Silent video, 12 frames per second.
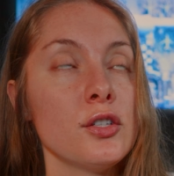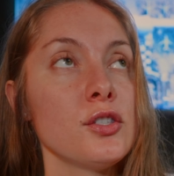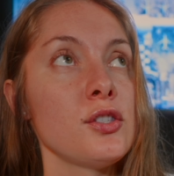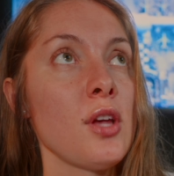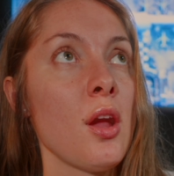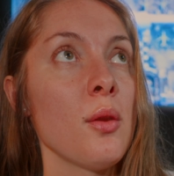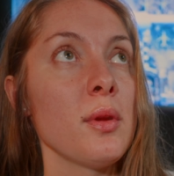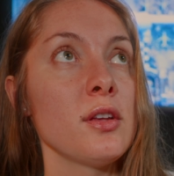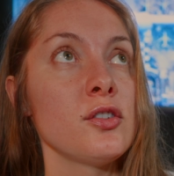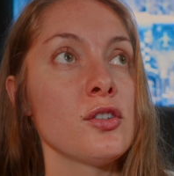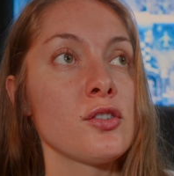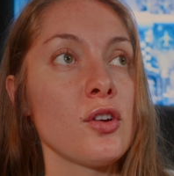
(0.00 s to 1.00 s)
So
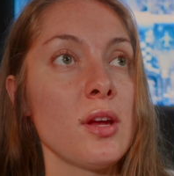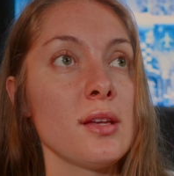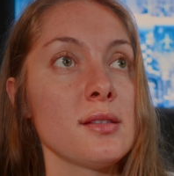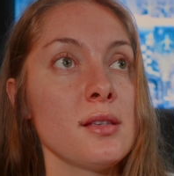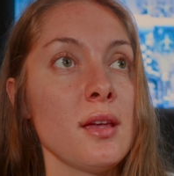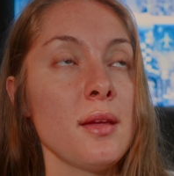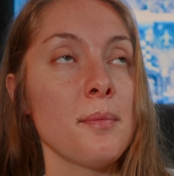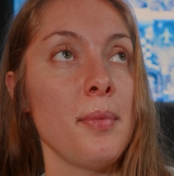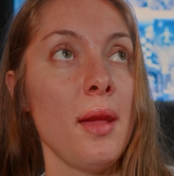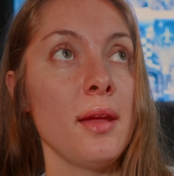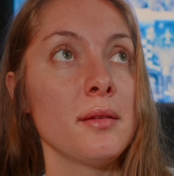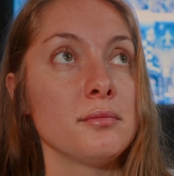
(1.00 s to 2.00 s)
it's just crazy.
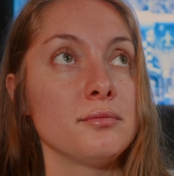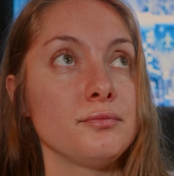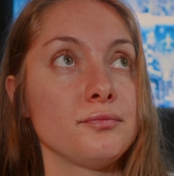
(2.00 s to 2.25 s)
But